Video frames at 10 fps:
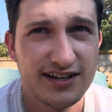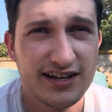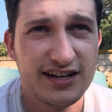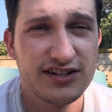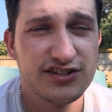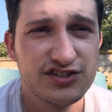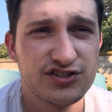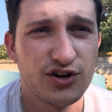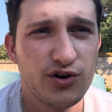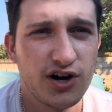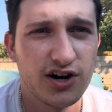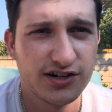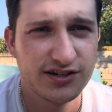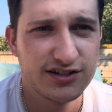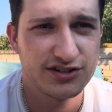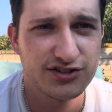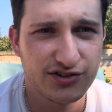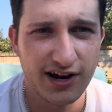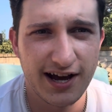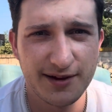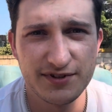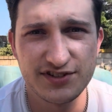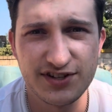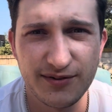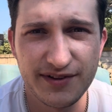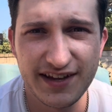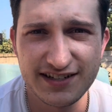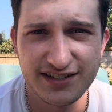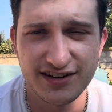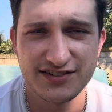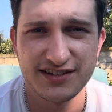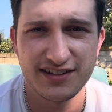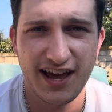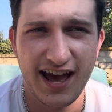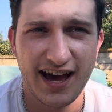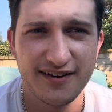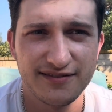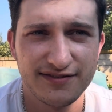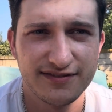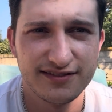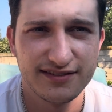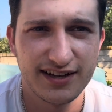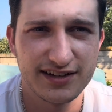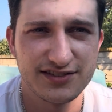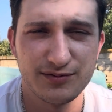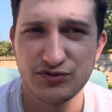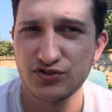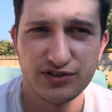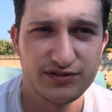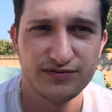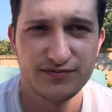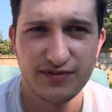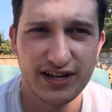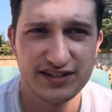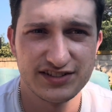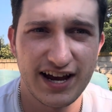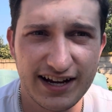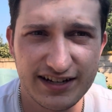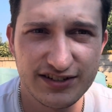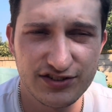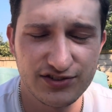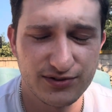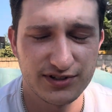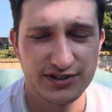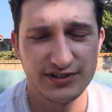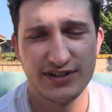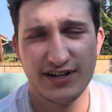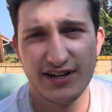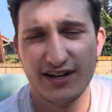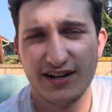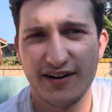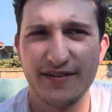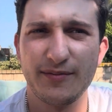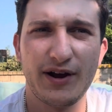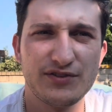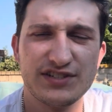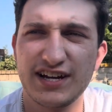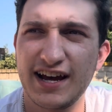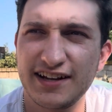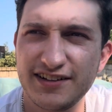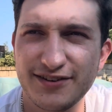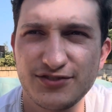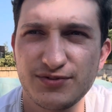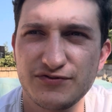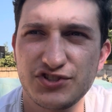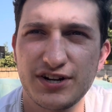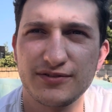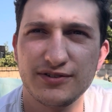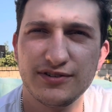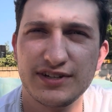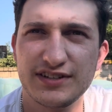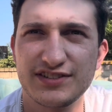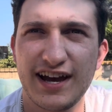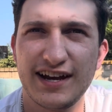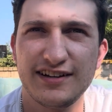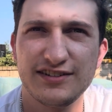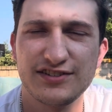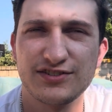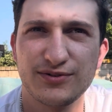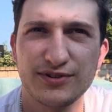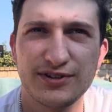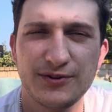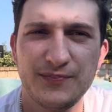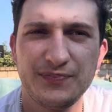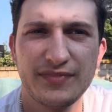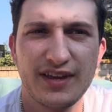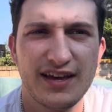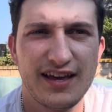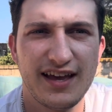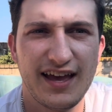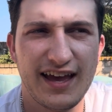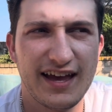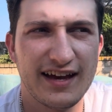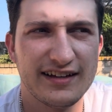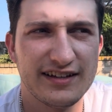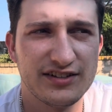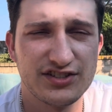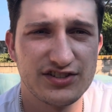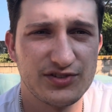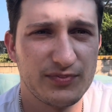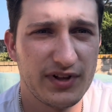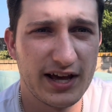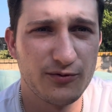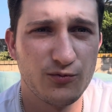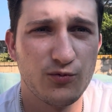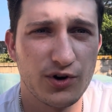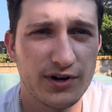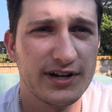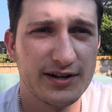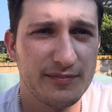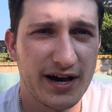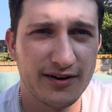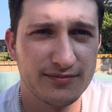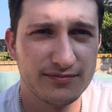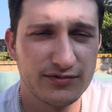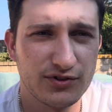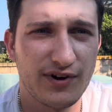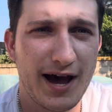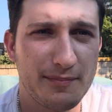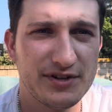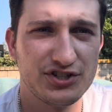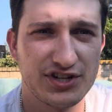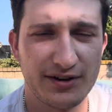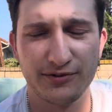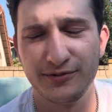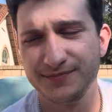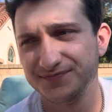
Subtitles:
is so hard to describe to someone that doesn't have like some sort of anxiety disorder. I remember I was diagnosed with general anxiety disorder, and it's just like worrying about crap in general.